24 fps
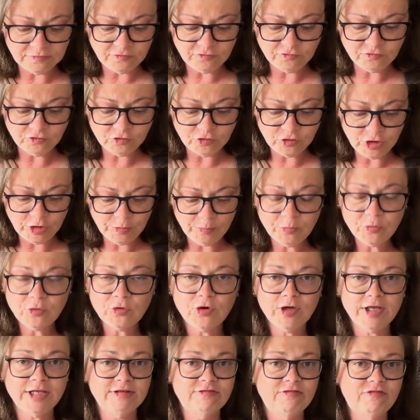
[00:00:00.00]

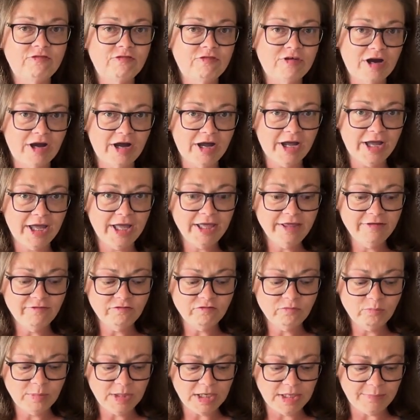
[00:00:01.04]
4.5
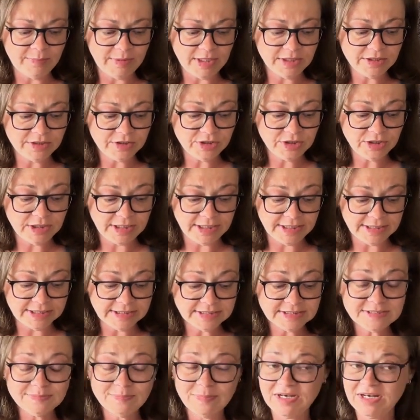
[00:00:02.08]
millimeter
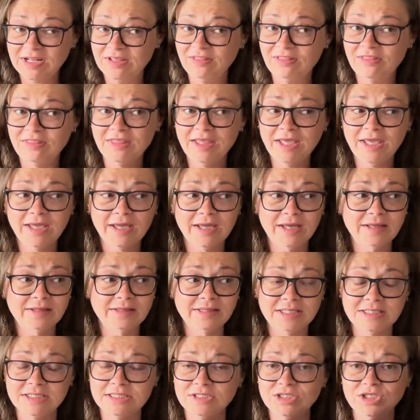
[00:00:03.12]
needles, but I think
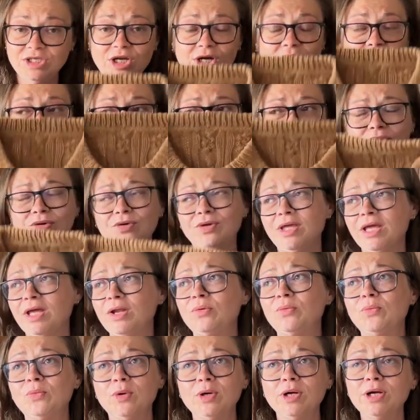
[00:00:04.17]
this yarn you can
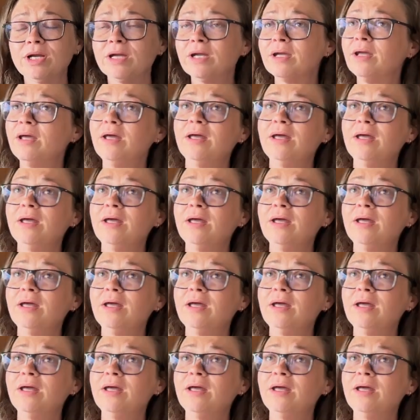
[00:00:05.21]
work